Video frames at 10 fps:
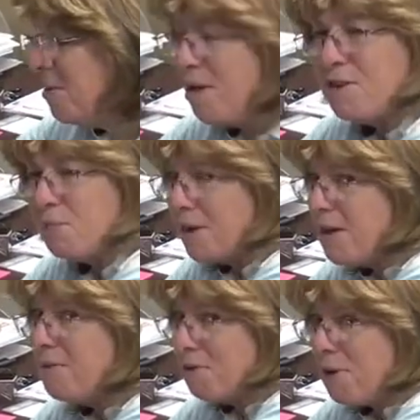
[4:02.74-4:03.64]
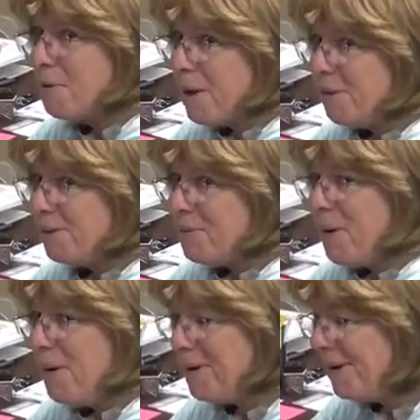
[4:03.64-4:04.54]
Yes, but I can't talk about it.
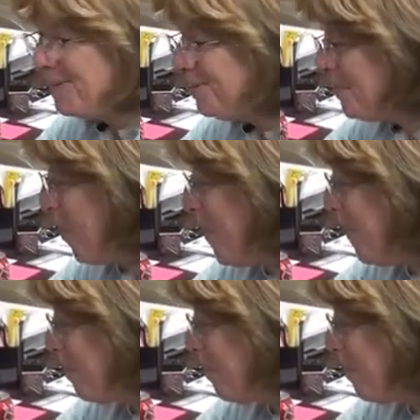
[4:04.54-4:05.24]
Why can't you talk